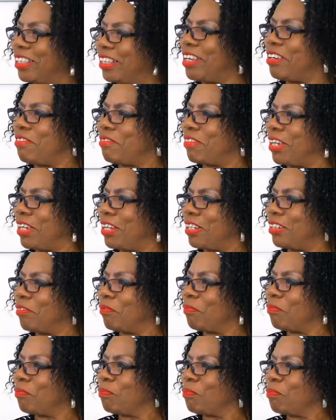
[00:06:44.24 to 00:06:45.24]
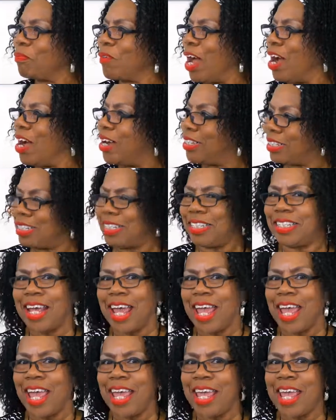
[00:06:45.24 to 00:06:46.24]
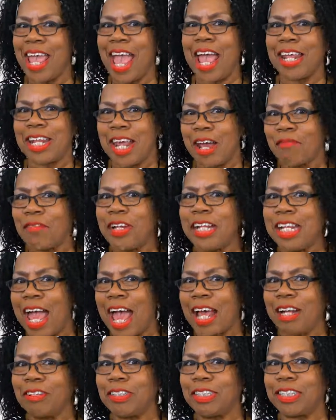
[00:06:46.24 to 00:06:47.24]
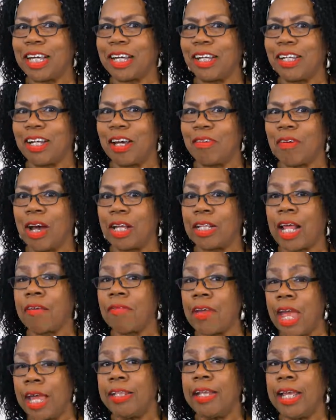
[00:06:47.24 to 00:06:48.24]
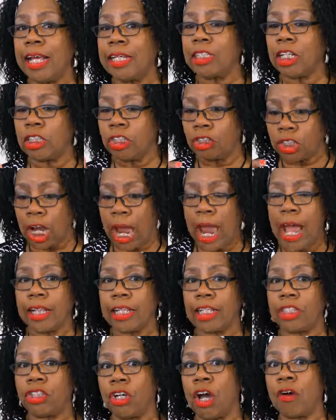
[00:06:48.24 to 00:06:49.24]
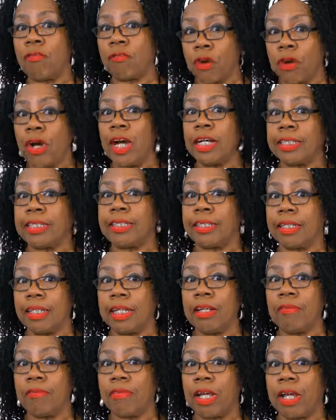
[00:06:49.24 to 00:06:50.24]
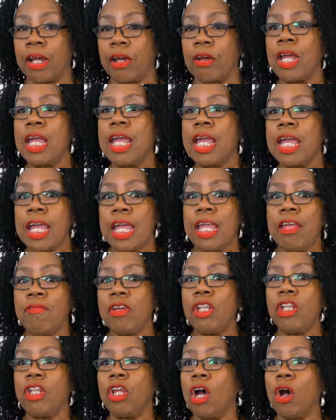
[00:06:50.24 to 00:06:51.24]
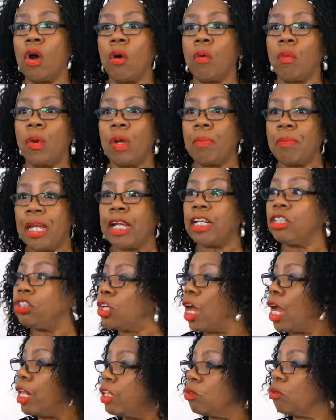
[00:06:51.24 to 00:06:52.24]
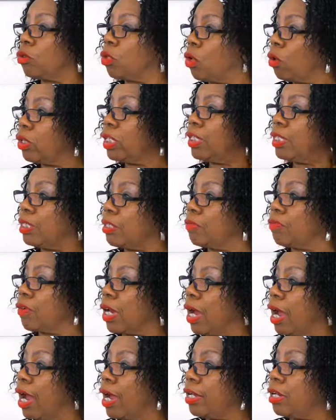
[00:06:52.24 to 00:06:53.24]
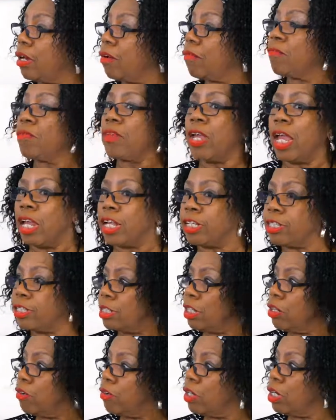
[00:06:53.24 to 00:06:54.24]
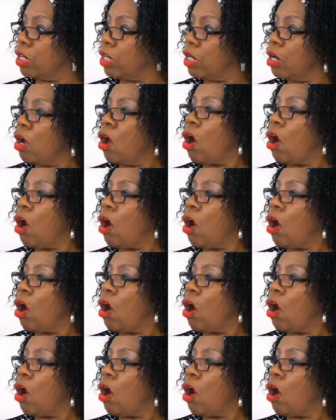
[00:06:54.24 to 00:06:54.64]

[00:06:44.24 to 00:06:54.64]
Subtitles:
live in today and every nanosecond of our life. And there's a challenge for us to live there, even though we're being challenged with all these different kind of exterior